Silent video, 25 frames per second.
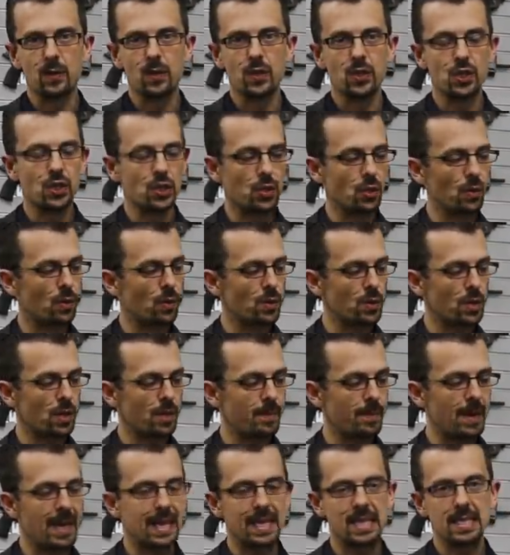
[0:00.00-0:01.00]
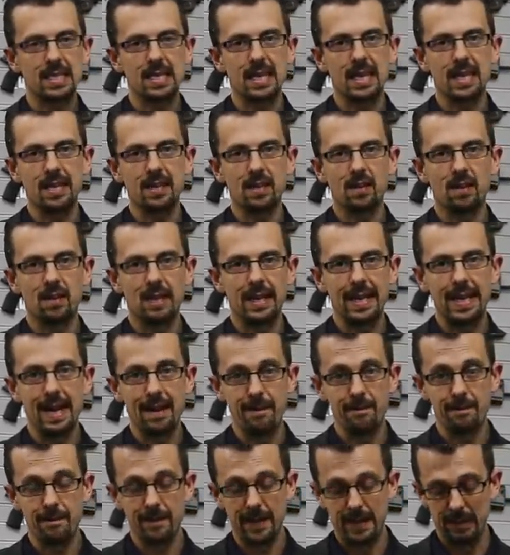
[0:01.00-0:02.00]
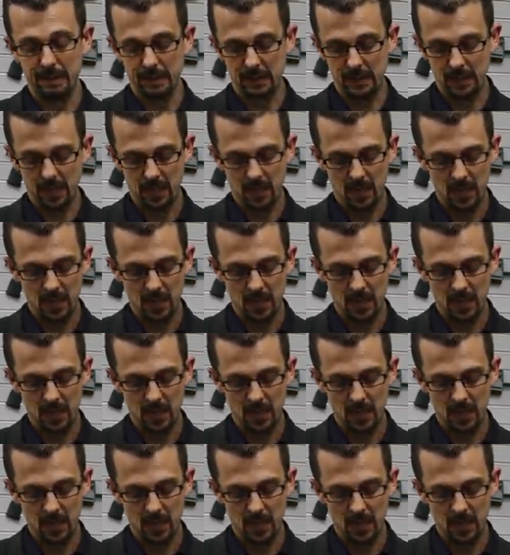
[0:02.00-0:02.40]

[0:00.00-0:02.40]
the short magazine Lee Enfield.